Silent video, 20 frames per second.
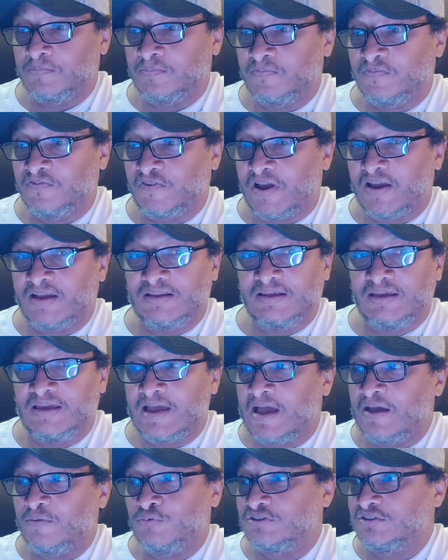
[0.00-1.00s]
Frankly,
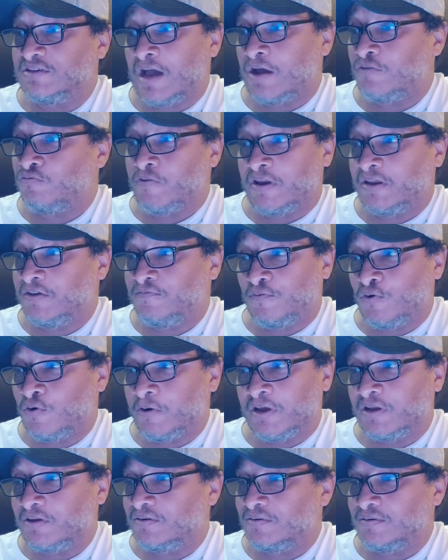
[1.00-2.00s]
I was not ready
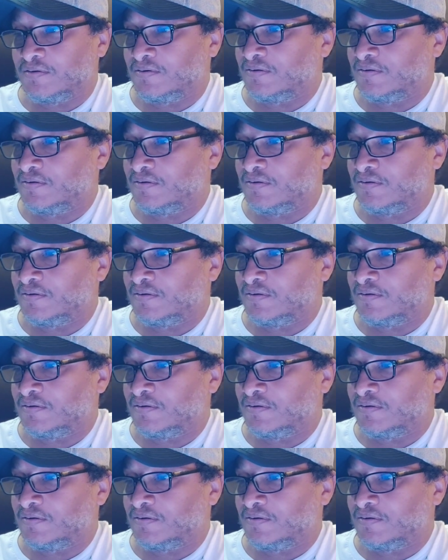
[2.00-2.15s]
for it.